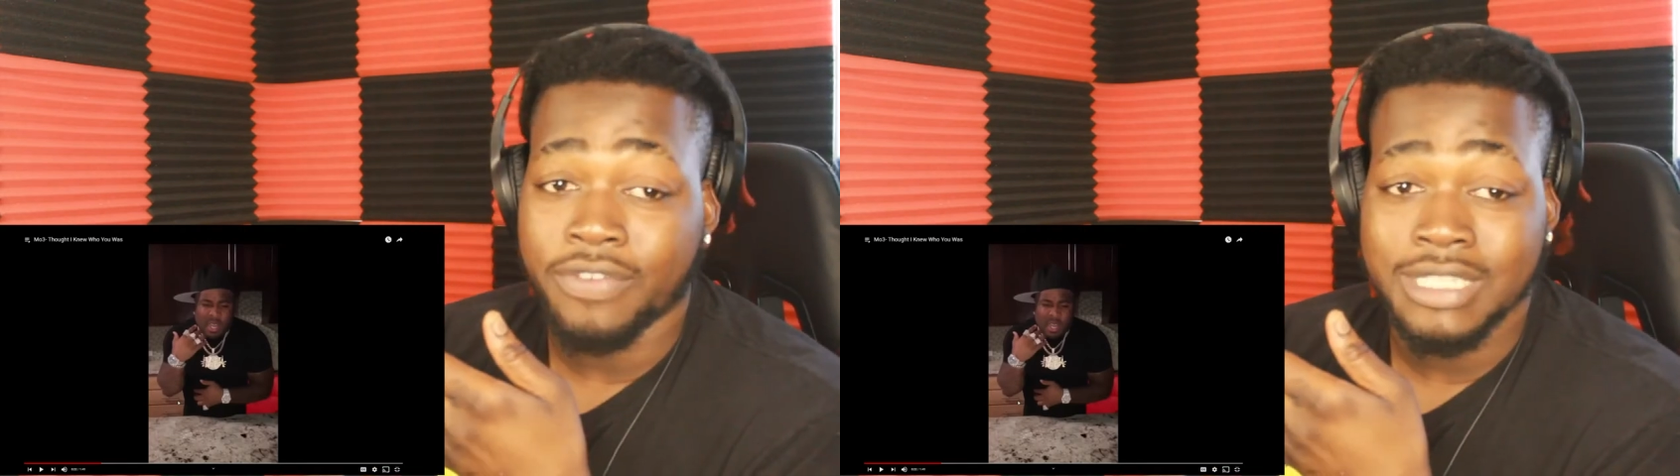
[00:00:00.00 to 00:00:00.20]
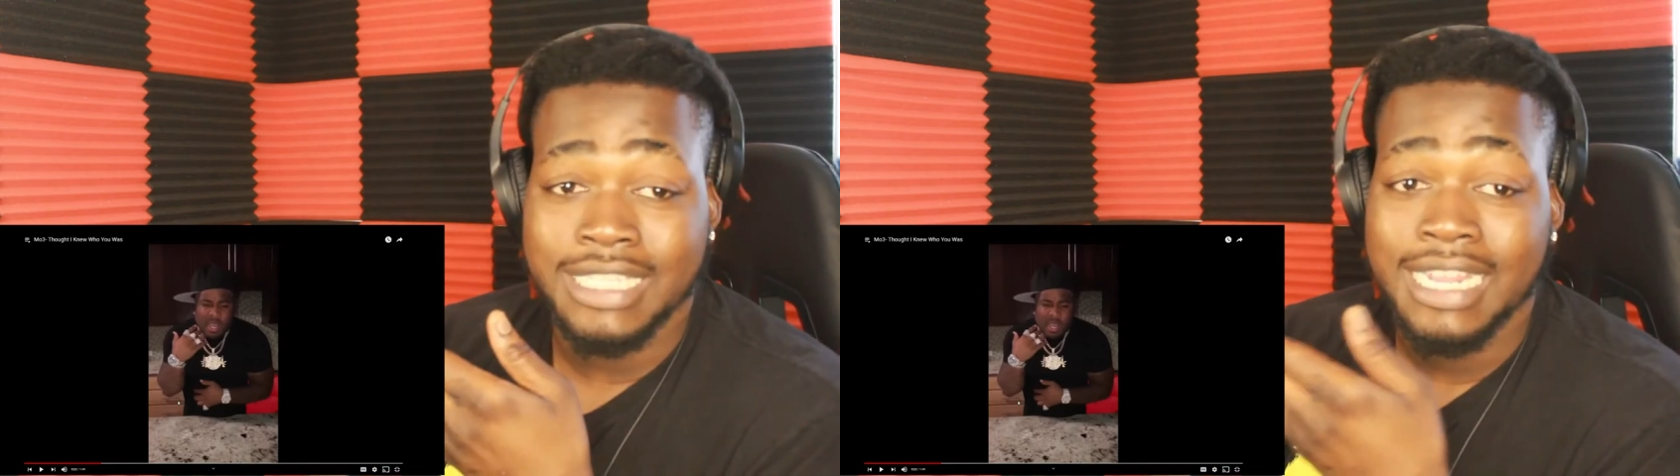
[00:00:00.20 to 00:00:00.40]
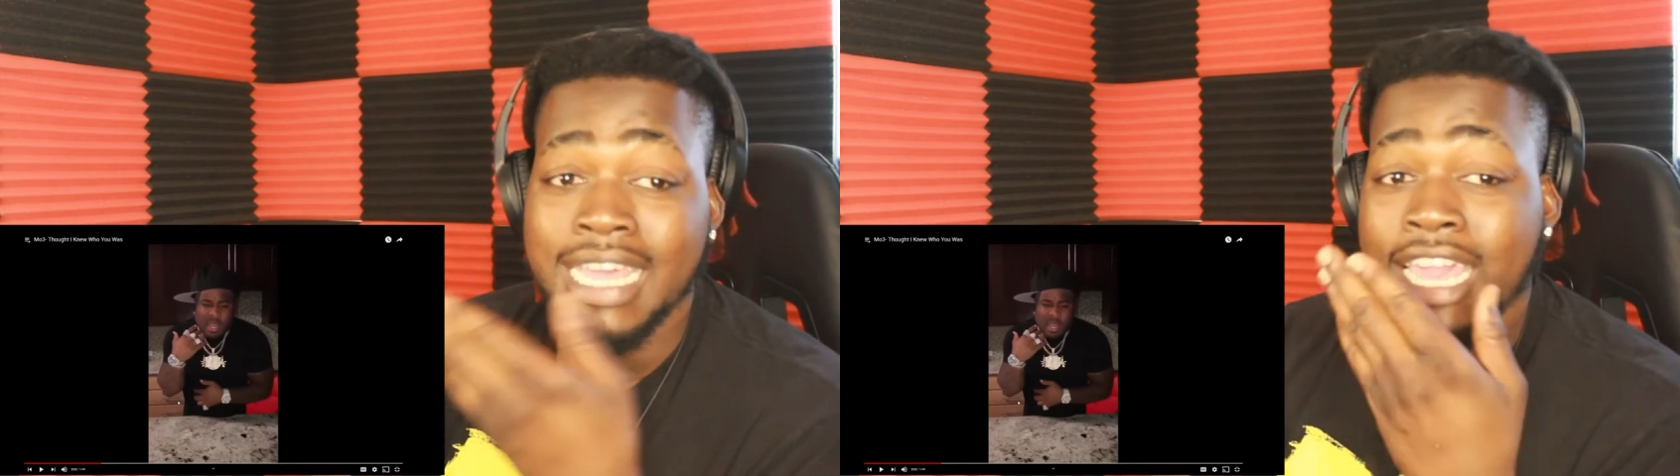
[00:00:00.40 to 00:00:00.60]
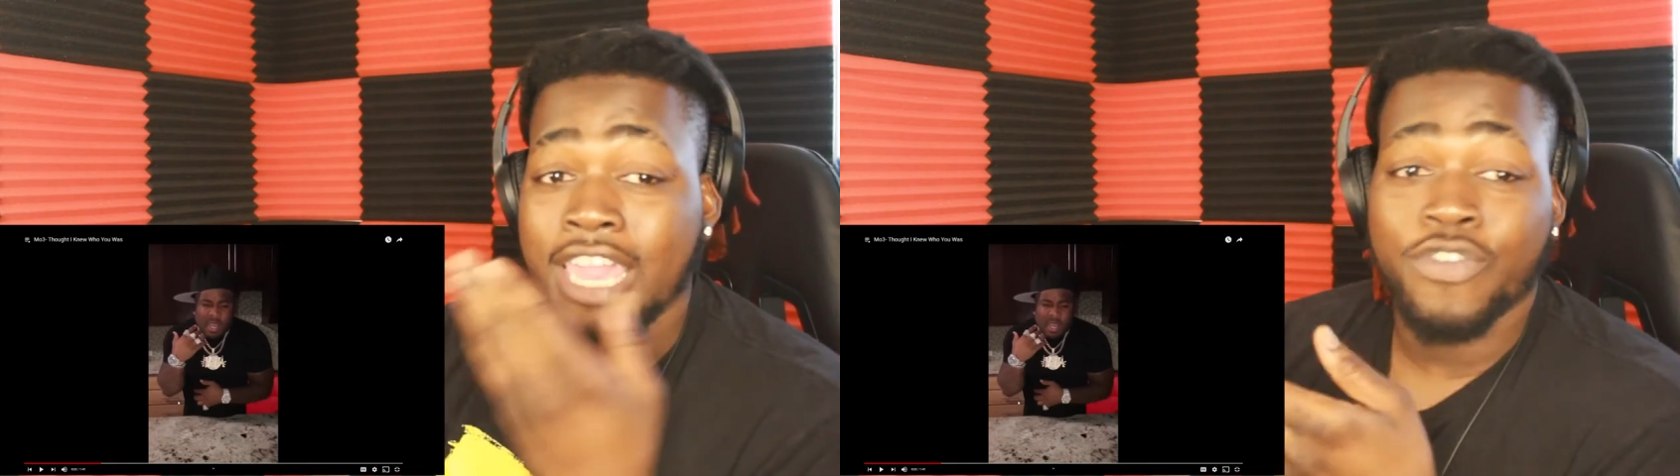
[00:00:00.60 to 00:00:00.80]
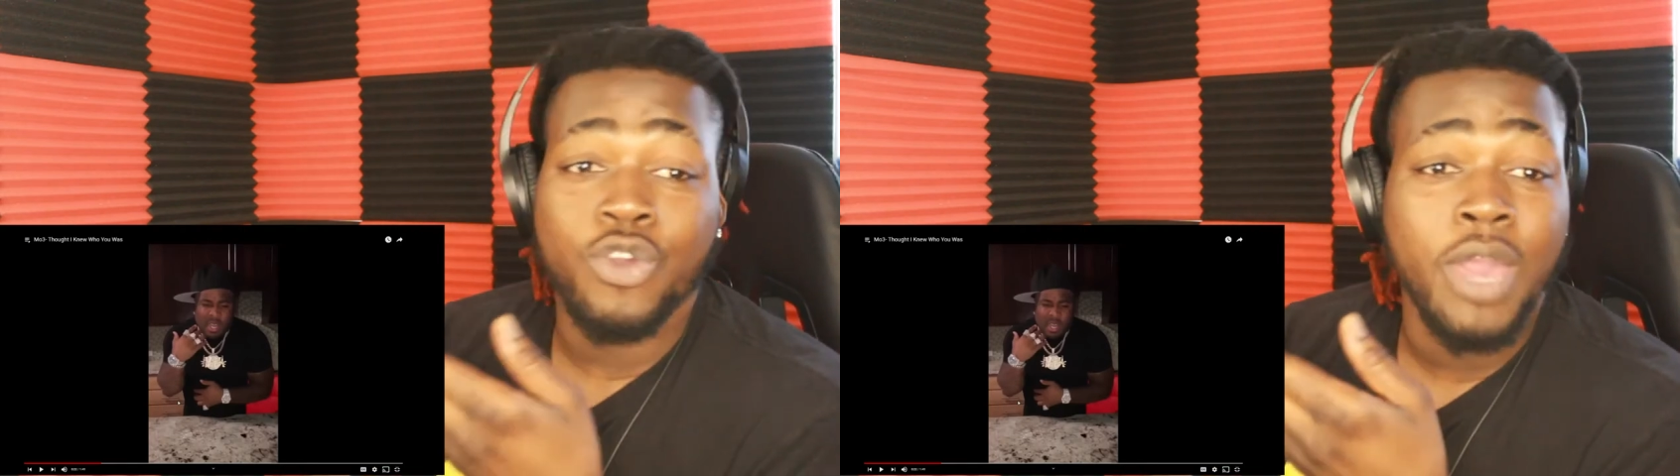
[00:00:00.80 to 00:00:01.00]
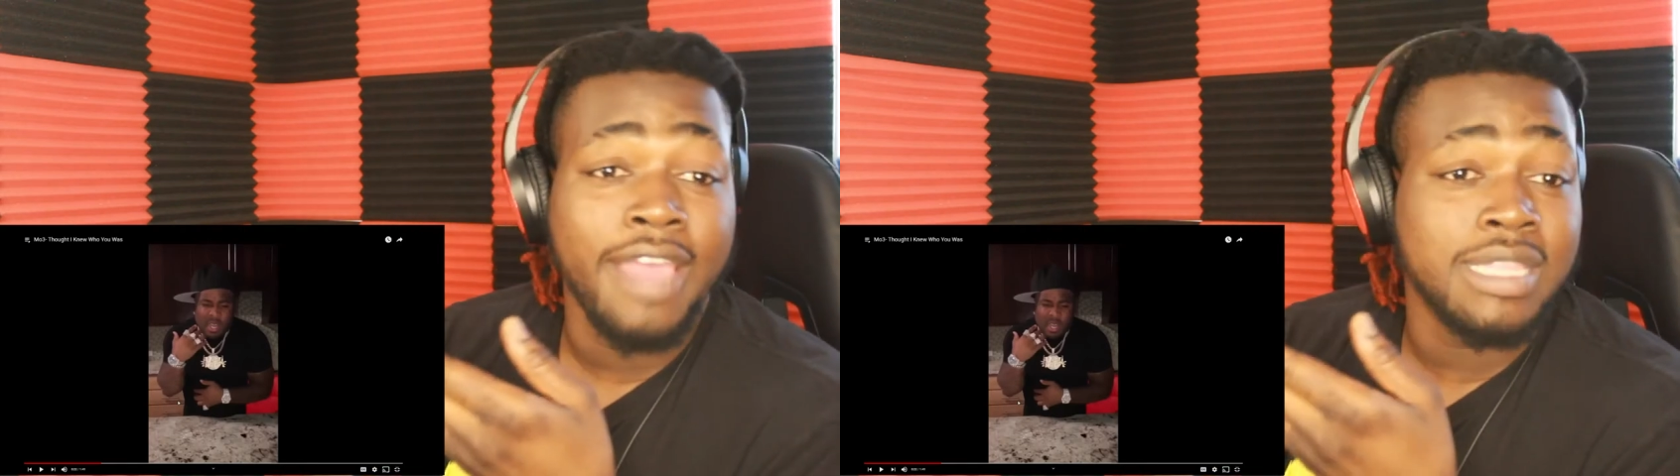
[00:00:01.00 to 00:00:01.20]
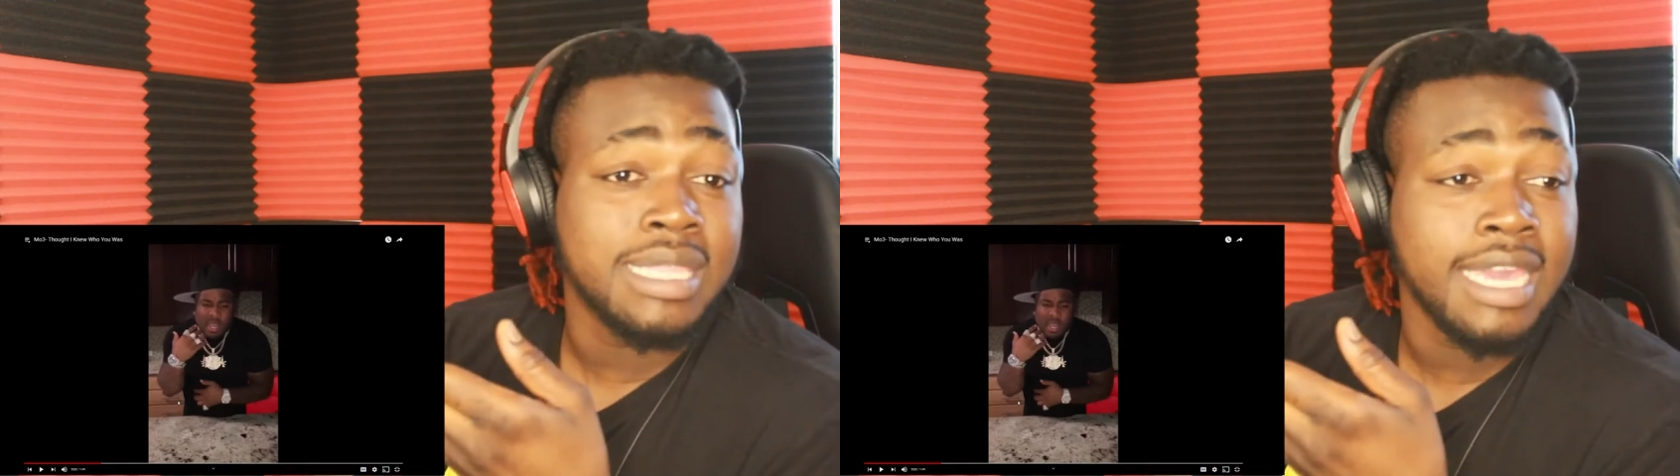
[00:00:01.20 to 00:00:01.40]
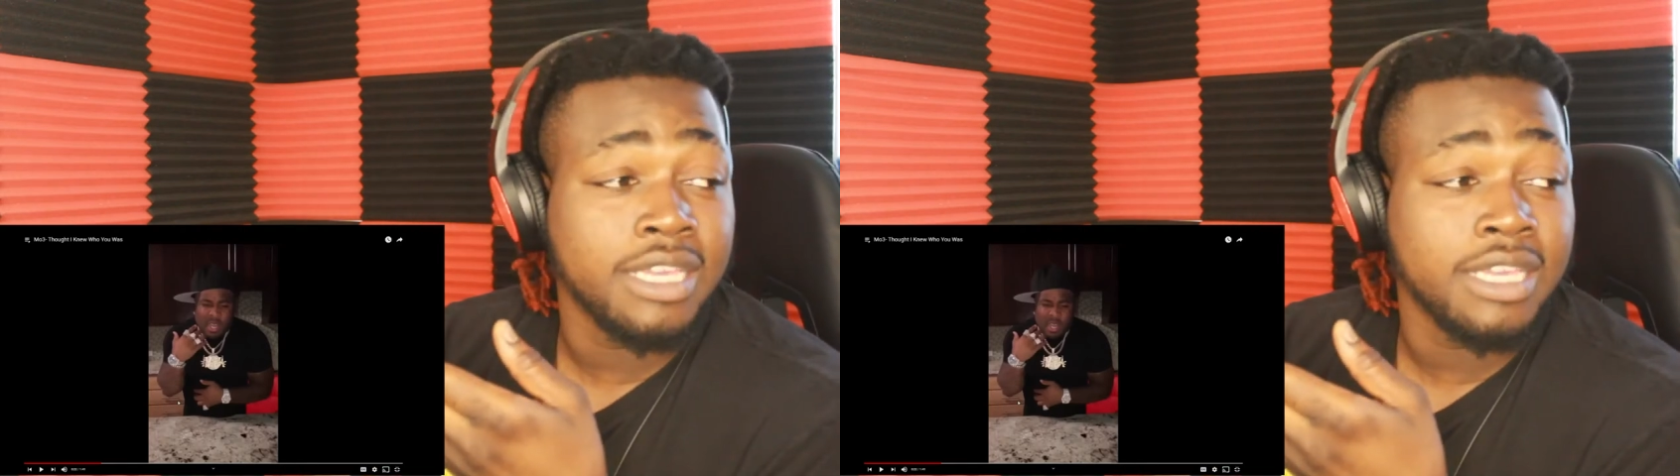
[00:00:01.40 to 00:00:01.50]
If he tell, if you have to say,